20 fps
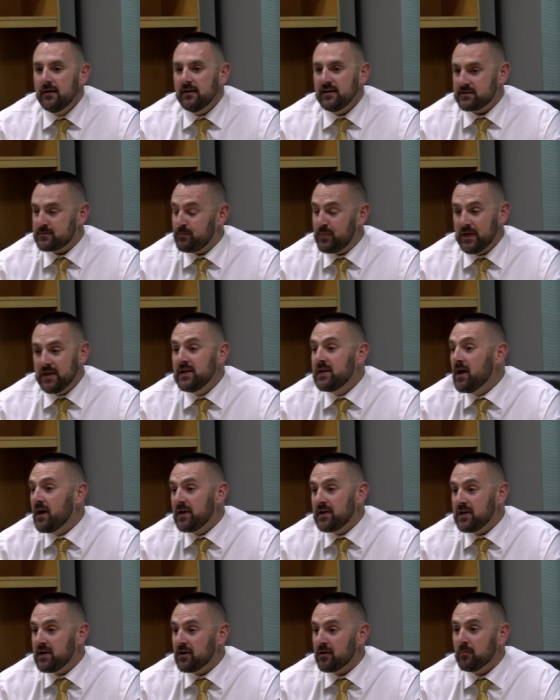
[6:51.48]
it's been
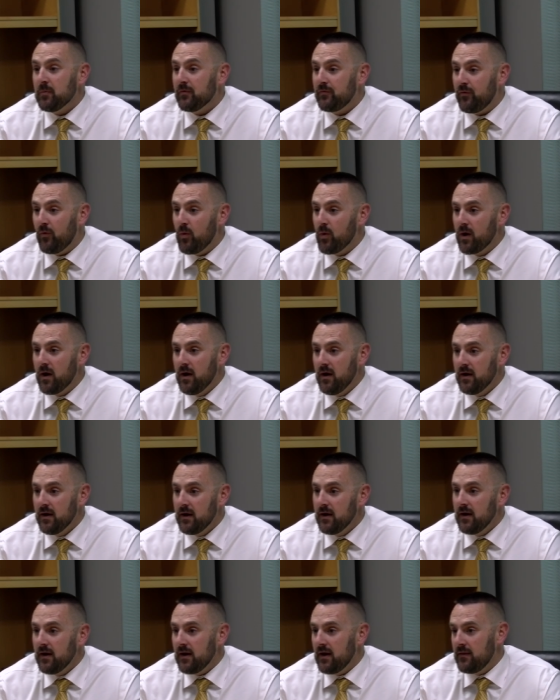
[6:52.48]
done here before,
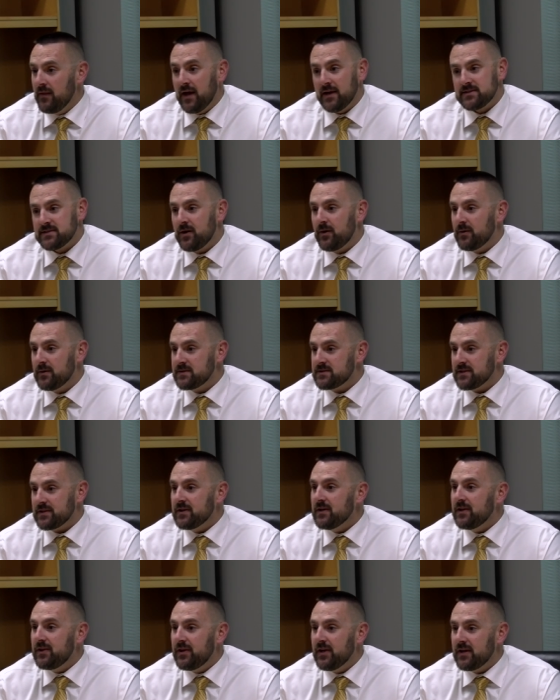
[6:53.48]
and that's always a
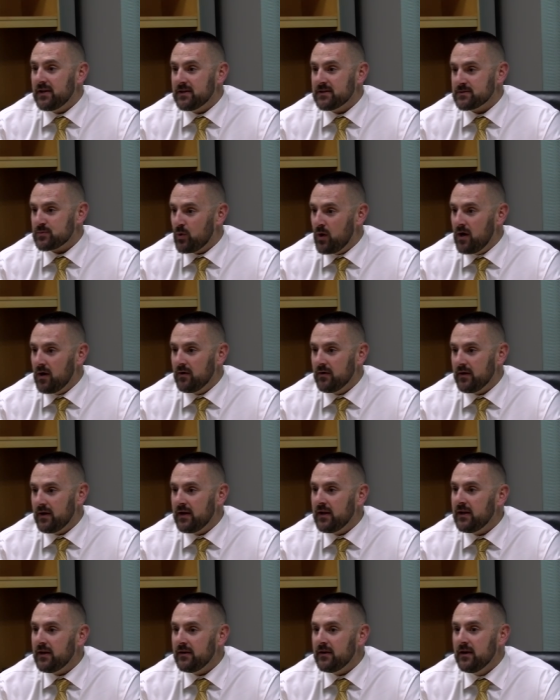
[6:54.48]
good thing as well.
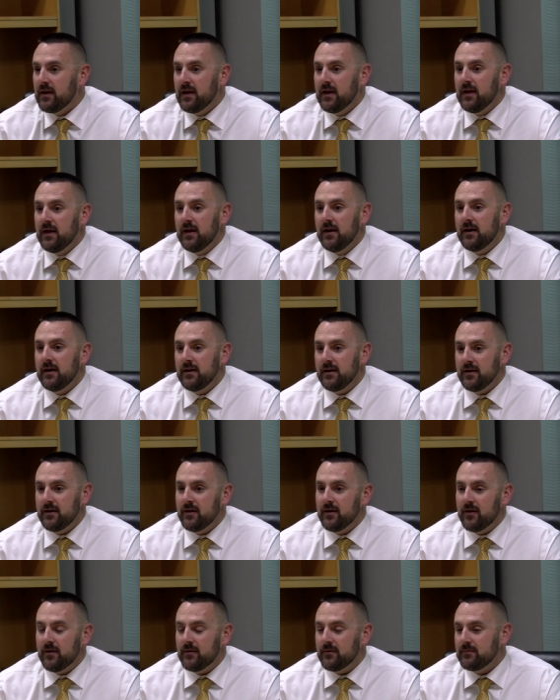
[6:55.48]
And, you
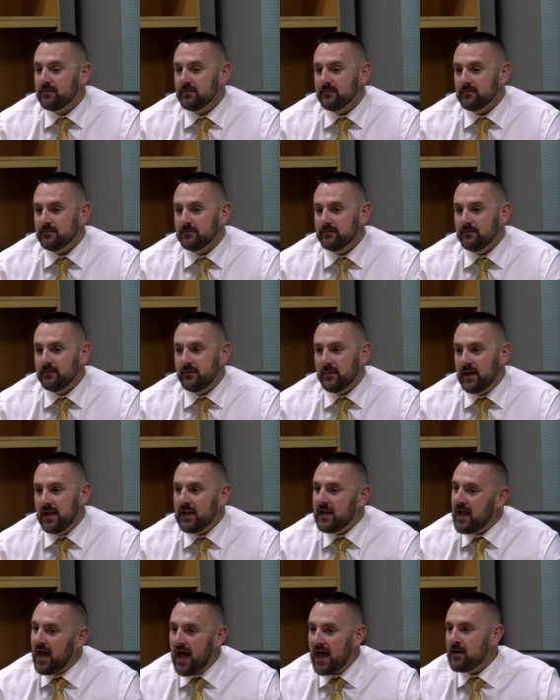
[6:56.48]
know,
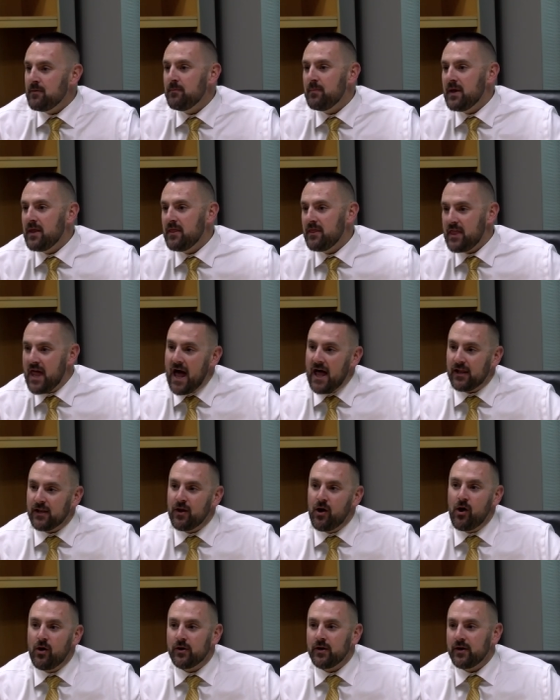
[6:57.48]
and it hadn't been that
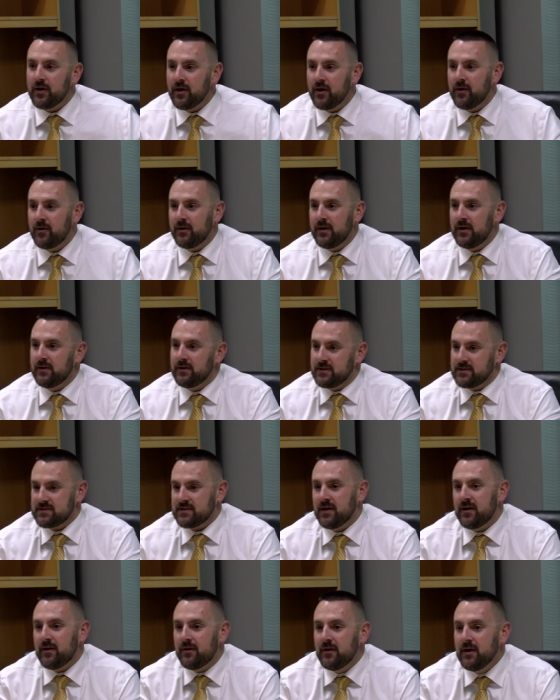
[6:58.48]
long ago either.
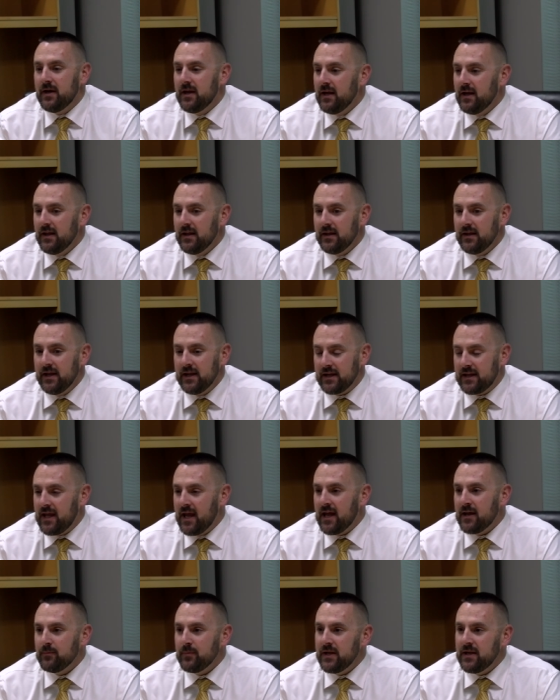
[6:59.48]
So it
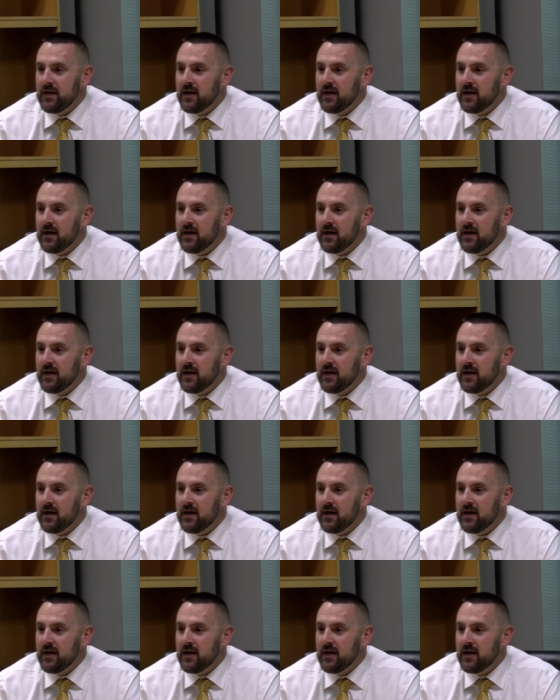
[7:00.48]
can be